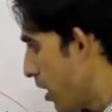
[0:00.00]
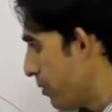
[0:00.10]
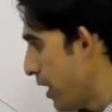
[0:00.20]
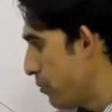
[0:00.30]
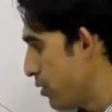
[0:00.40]

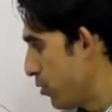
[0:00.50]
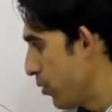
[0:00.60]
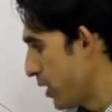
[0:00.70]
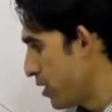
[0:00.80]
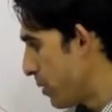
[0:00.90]
We have the
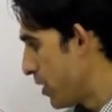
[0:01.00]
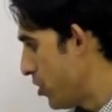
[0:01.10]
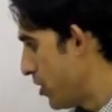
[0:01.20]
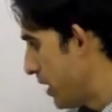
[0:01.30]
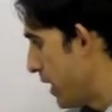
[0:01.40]
direct
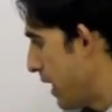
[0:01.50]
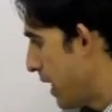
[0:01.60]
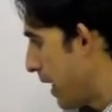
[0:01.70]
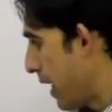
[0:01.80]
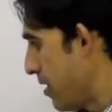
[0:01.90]
speech.
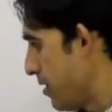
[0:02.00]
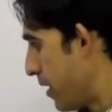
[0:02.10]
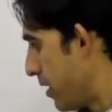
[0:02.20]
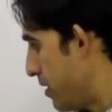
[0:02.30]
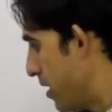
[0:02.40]
He
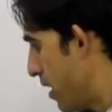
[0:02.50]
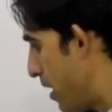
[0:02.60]
said,